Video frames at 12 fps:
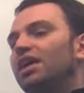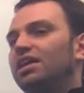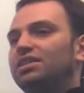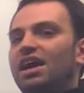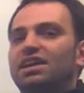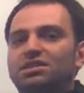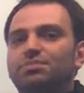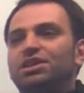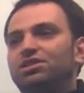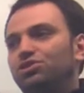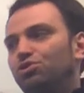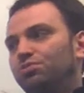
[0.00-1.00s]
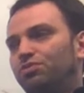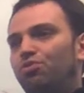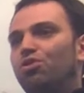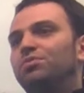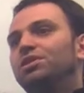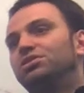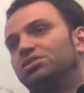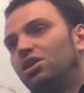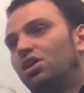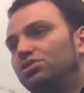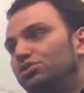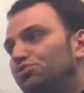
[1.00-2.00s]
and estimate your performance
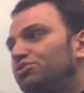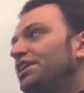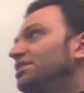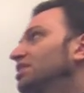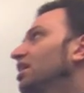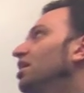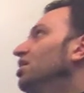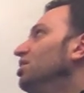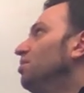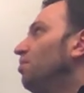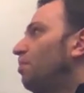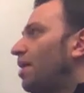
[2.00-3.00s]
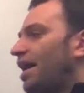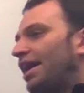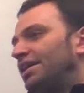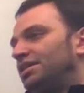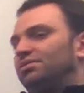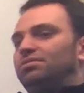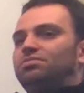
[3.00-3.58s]
on new data by